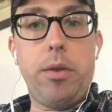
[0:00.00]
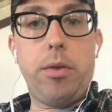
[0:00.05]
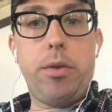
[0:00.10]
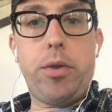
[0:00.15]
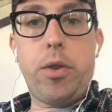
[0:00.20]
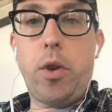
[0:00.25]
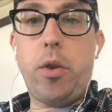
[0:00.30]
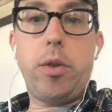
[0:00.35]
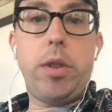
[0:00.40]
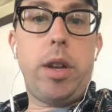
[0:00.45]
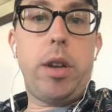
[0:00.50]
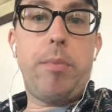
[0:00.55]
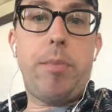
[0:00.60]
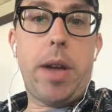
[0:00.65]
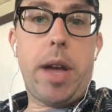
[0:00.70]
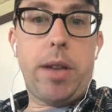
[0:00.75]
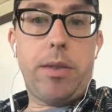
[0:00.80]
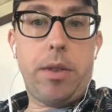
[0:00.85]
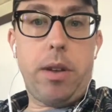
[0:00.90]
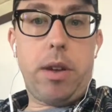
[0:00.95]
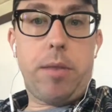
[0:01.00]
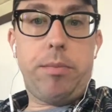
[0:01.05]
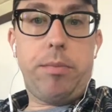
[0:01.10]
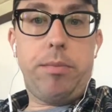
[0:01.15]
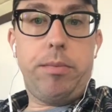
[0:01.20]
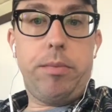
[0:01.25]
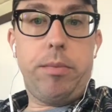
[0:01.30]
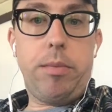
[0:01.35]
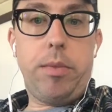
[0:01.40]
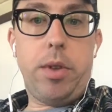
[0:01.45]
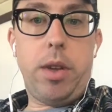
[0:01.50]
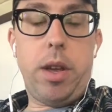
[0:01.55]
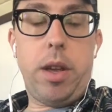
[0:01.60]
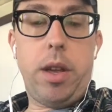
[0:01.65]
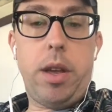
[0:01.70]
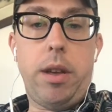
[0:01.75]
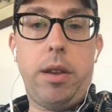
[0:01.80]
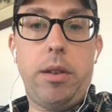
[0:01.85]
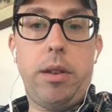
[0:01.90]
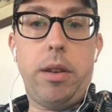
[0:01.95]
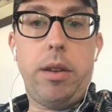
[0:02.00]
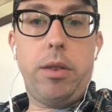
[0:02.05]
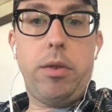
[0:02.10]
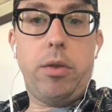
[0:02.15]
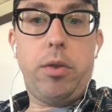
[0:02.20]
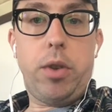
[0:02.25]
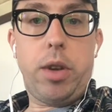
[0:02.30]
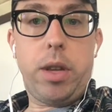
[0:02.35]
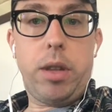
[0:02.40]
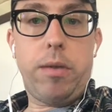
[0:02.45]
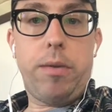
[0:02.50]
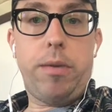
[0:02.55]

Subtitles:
Don't let it pass up. And look at the